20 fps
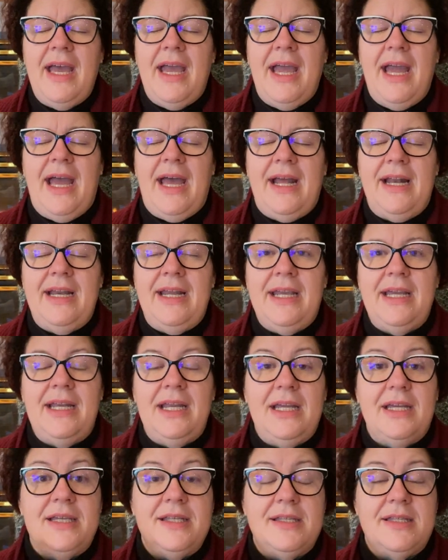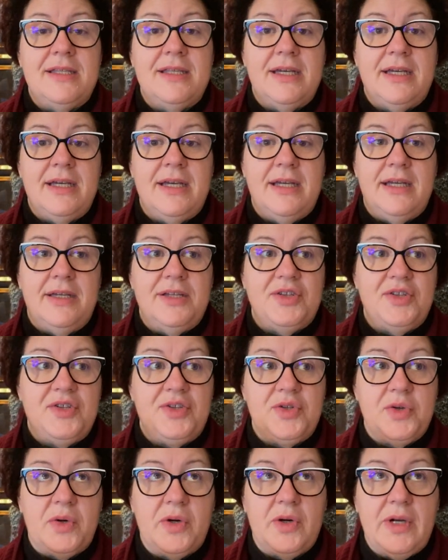And it is the
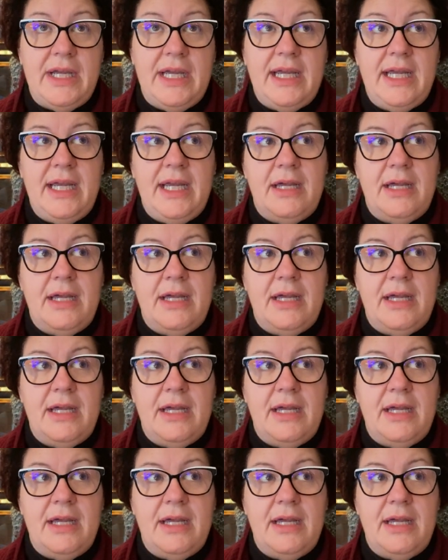story